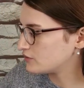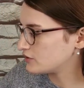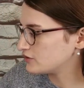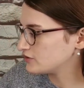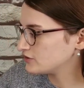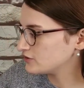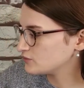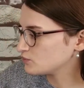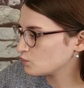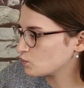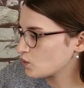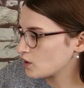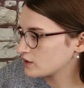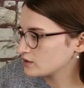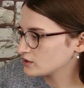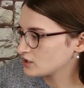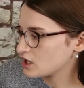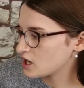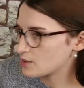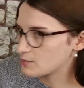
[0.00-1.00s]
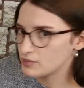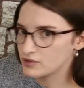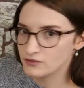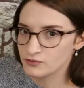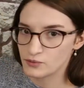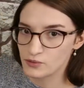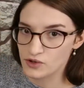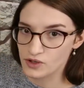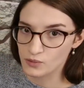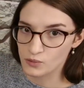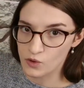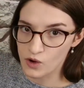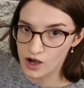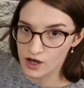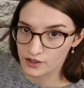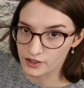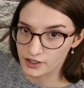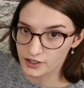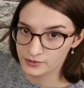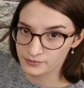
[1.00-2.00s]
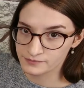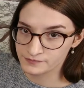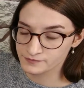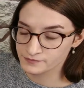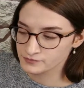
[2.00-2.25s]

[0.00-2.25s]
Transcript: this is one cup of warm water.